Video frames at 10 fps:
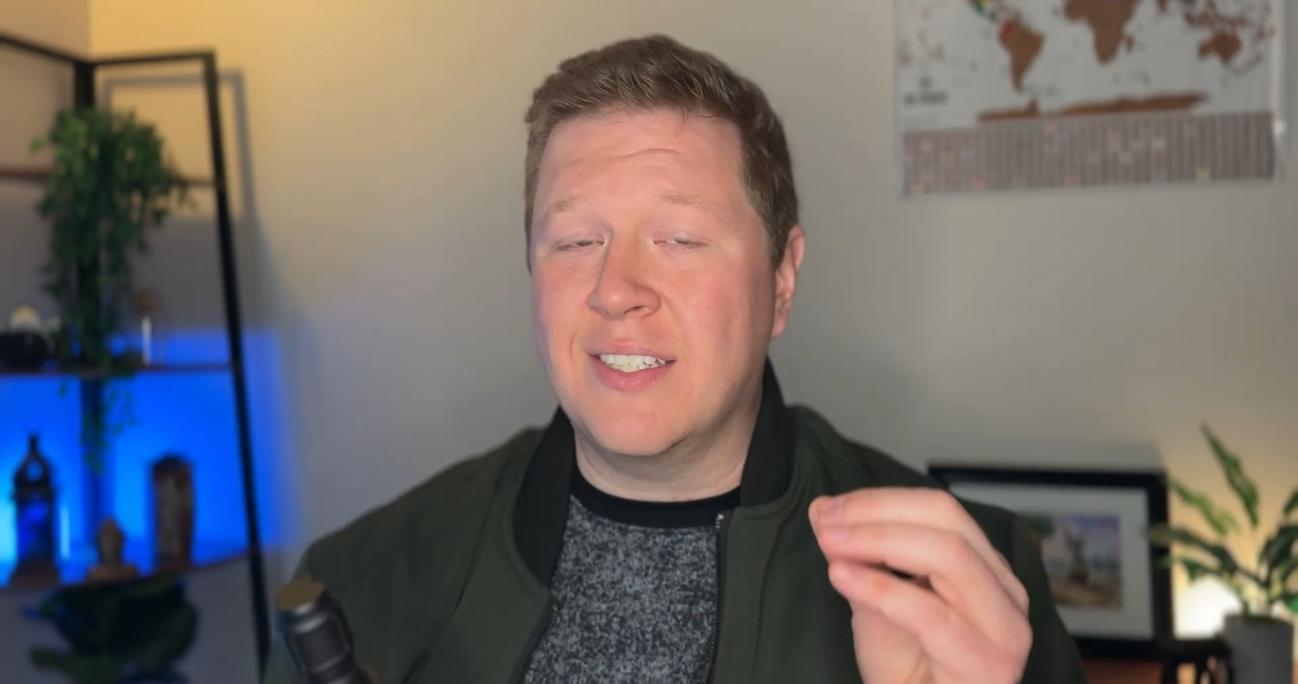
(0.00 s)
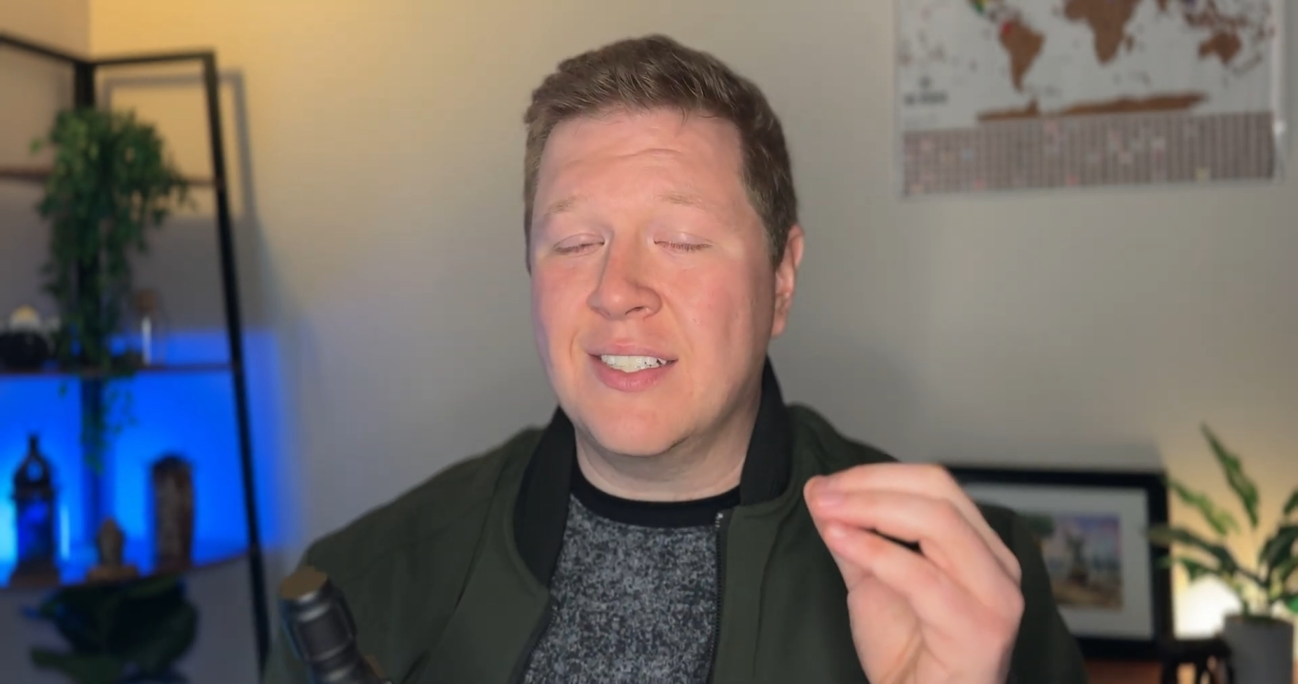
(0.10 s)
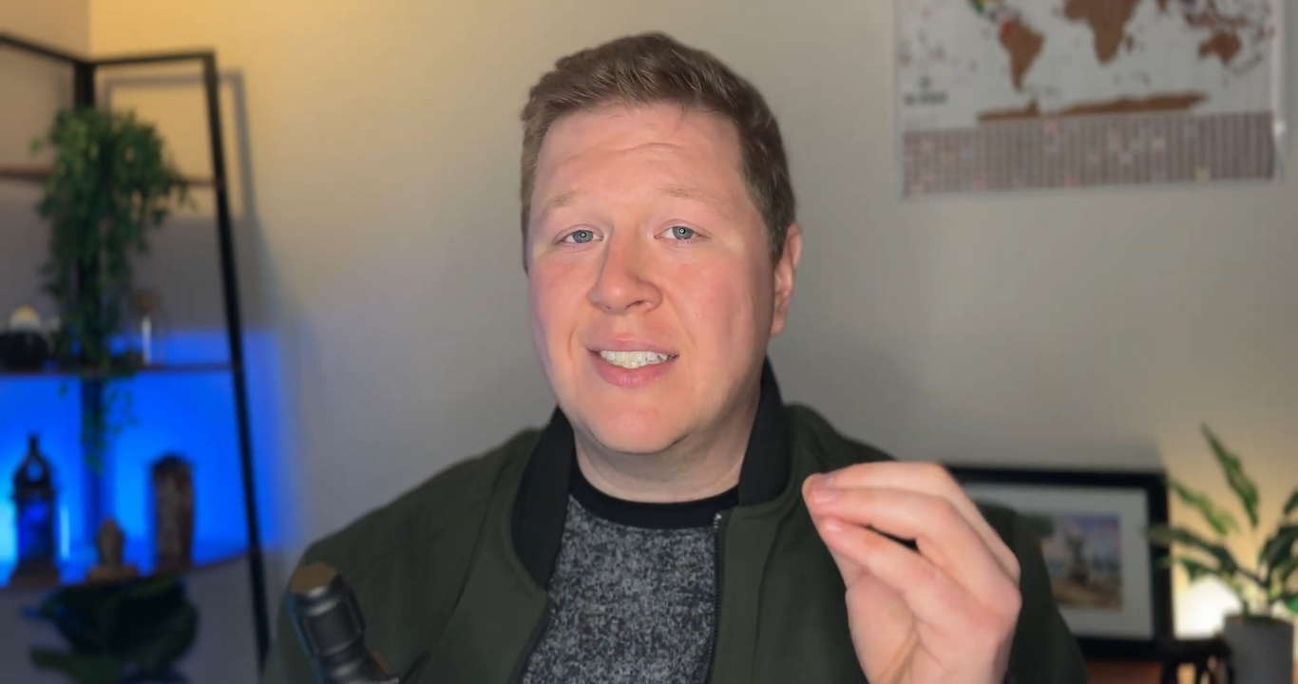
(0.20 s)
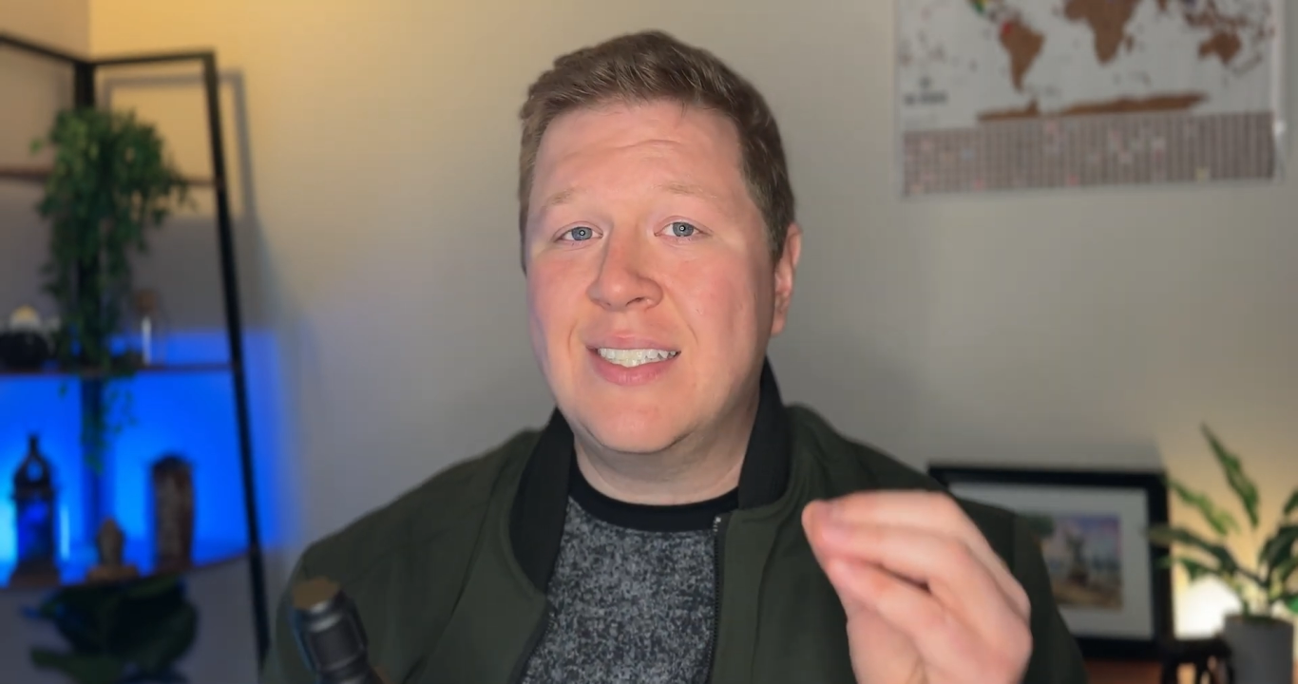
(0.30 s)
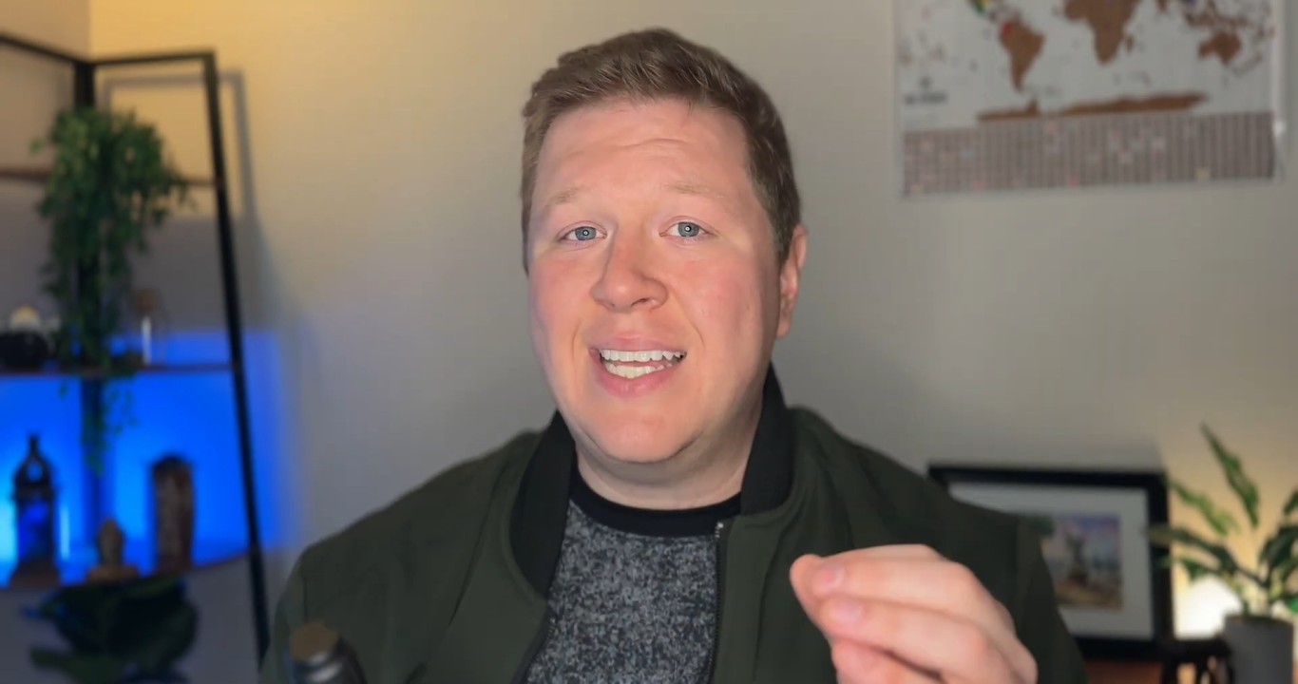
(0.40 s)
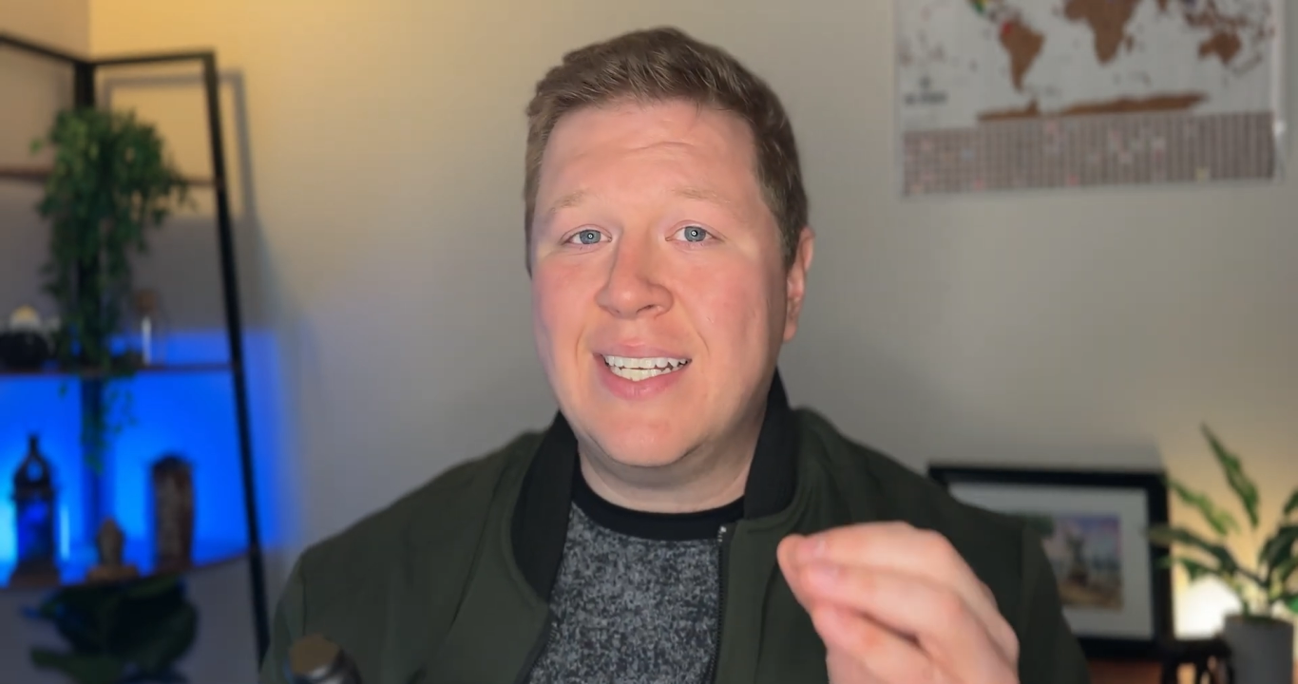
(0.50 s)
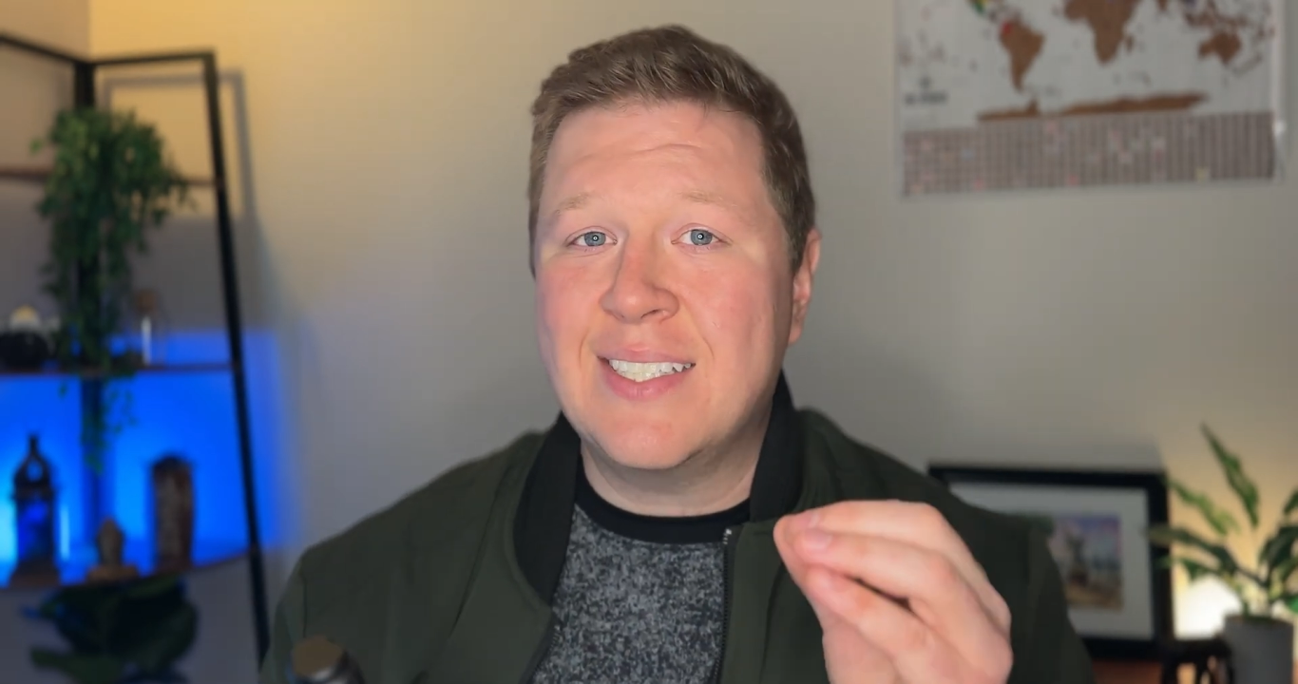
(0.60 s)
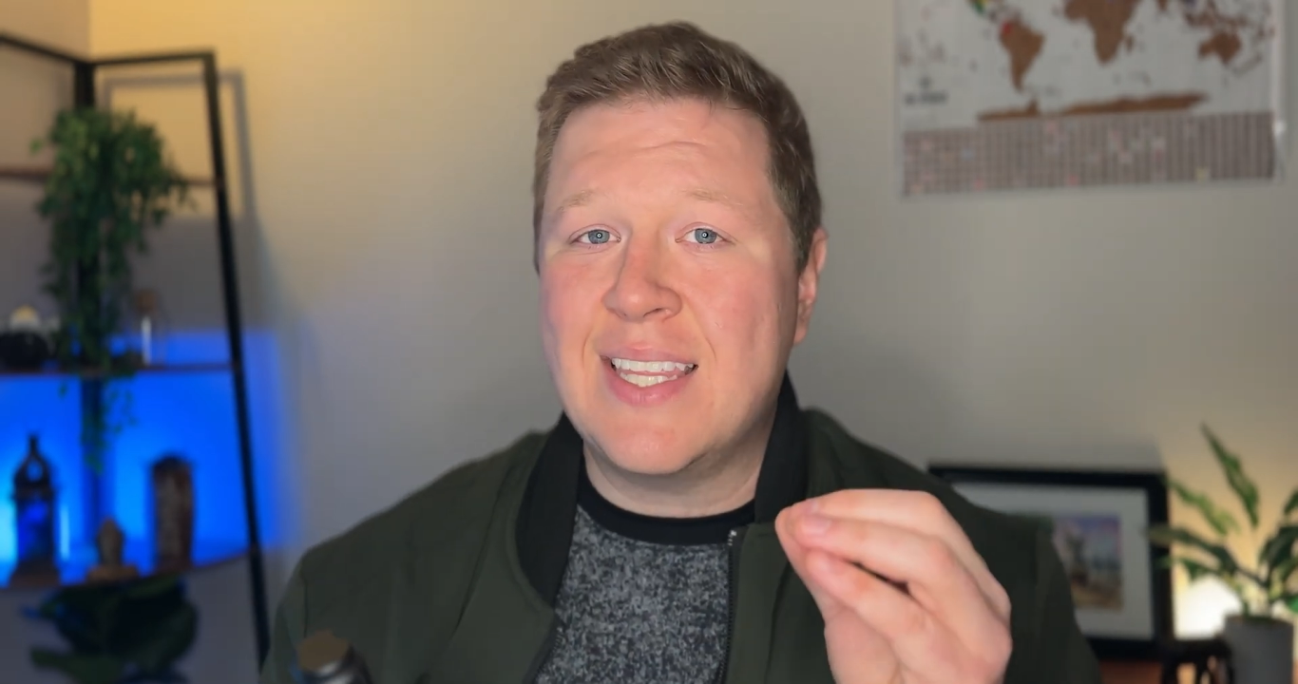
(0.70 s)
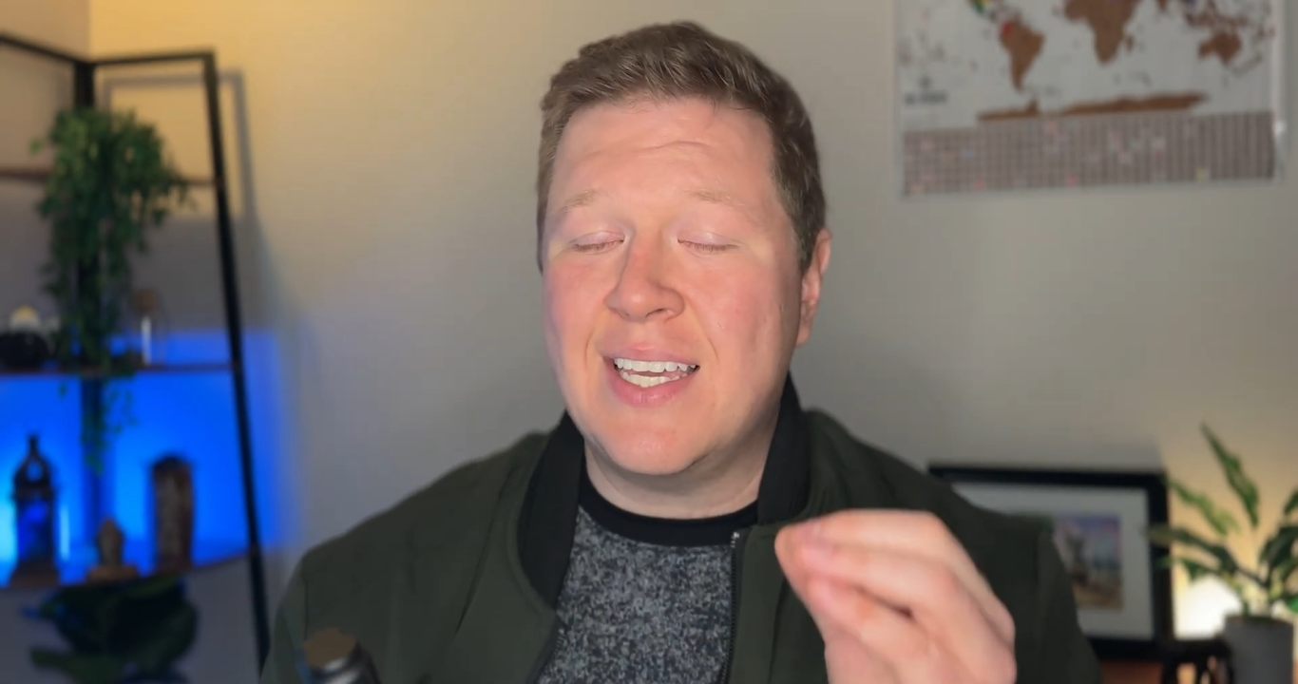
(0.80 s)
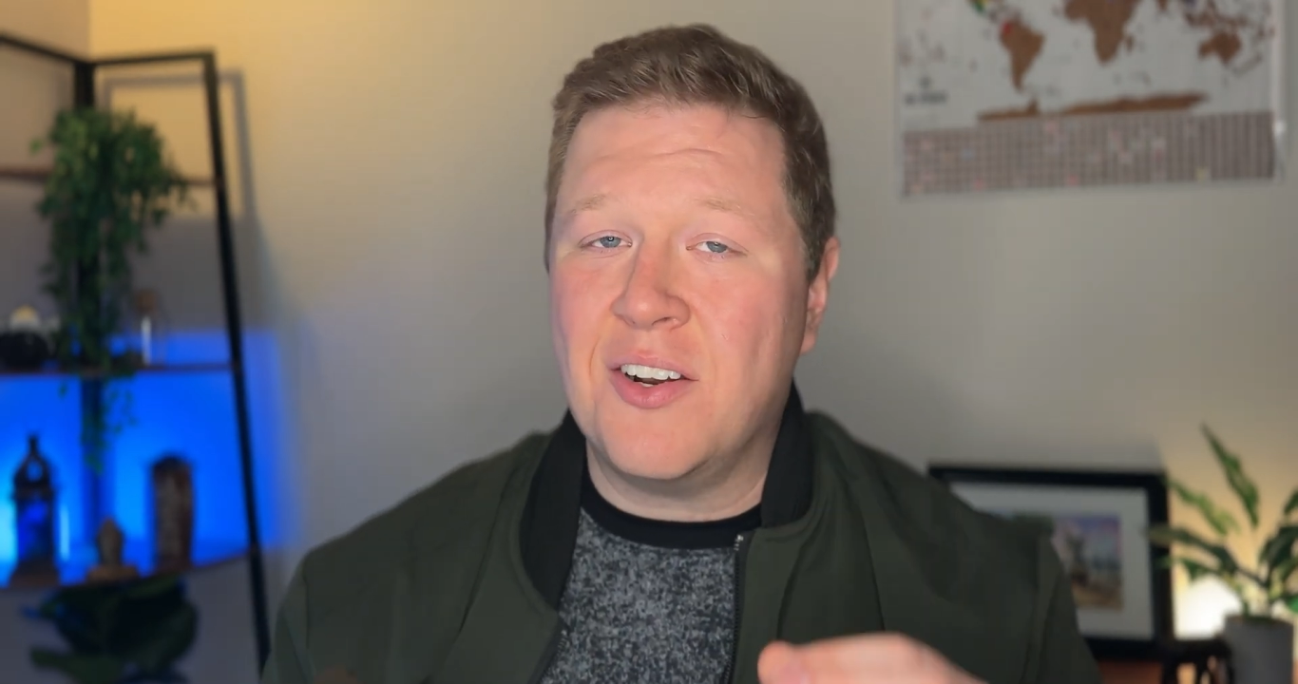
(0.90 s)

6th